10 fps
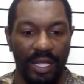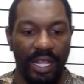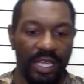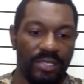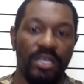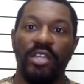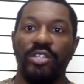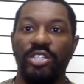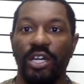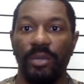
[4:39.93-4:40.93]
Let's
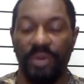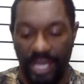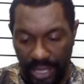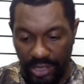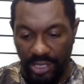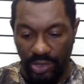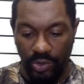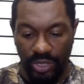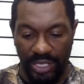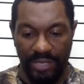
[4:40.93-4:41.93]
jump into
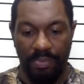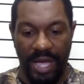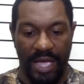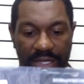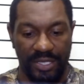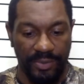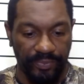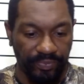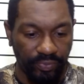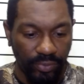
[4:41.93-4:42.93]
this box.
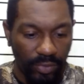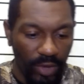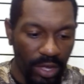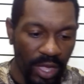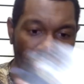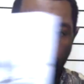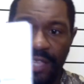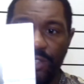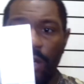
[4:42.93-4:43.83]
As